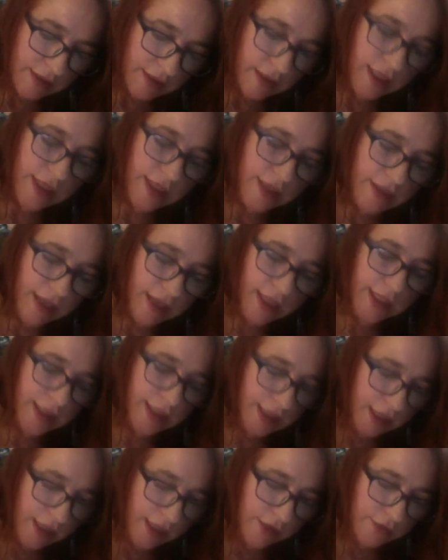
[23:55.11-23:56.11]
I thought
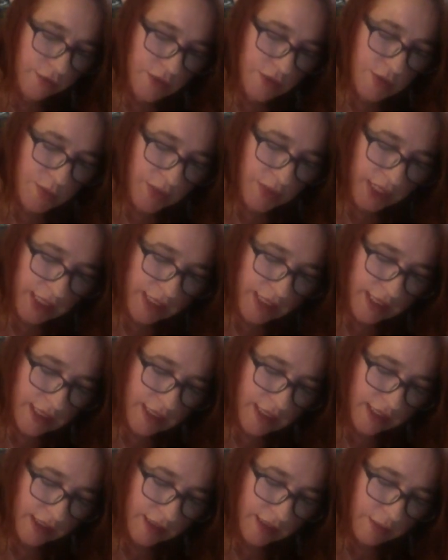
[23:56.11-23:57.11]
love was
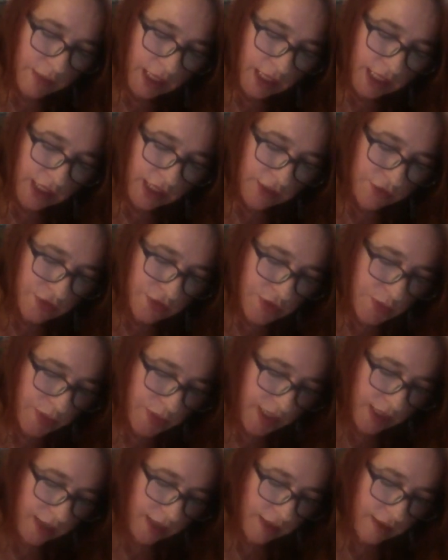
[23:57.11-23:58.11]
based on the money you
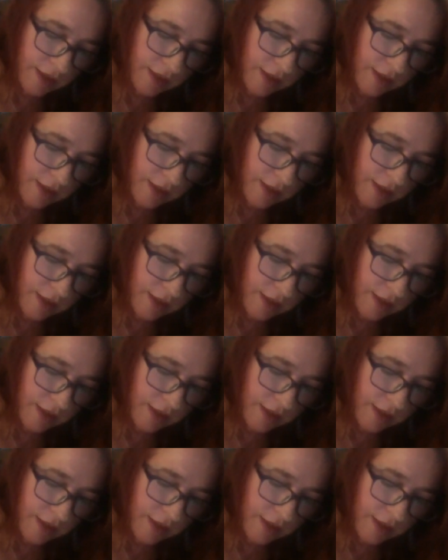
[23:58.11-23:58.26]
spent.